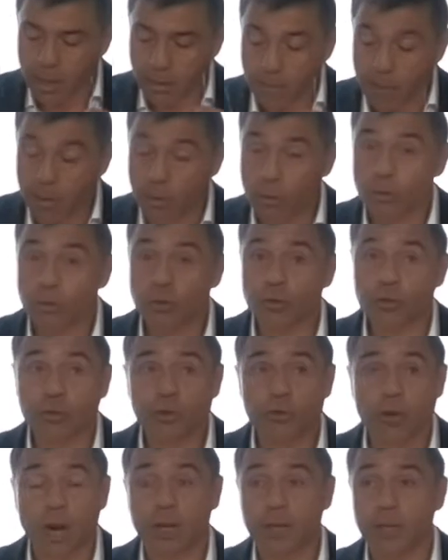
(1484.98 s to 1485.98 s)
but also
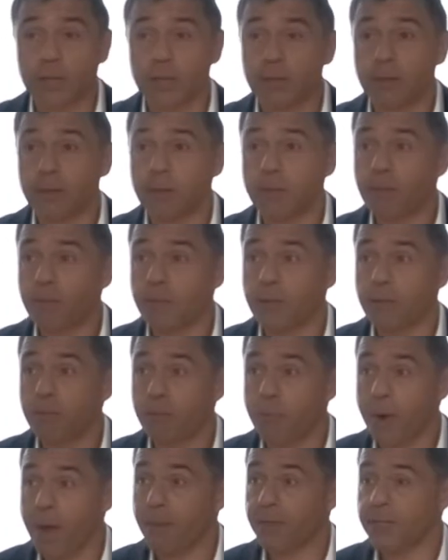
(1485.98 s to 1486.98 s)
target the
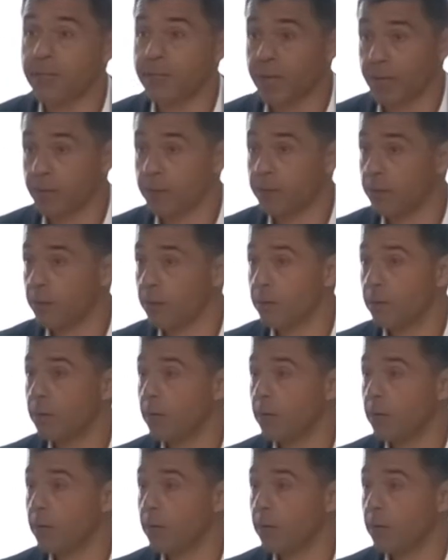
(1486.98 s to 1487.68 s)
private sector.